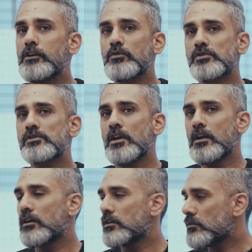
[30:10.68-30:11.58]
uses
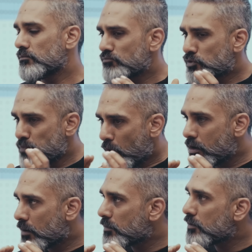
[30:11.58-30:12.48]
a small
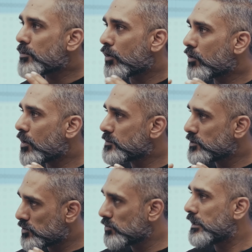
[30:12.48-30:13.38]
number of product
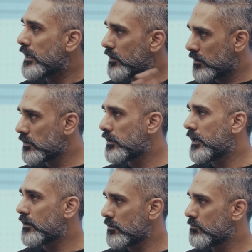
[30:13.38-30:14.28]
options to create a
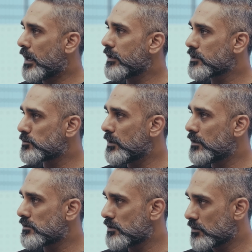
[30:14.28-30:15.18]
great buying
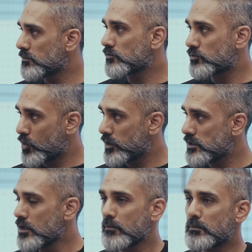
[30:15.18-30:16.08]
experience in terms of choice,
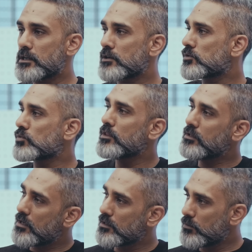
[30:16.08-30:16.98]
Bajaj was going
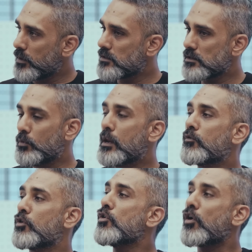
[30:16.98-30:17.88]
the other way and say we'll have
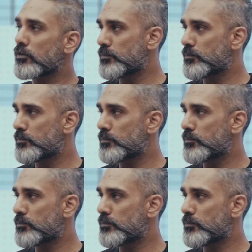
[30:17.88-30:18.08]
a lot of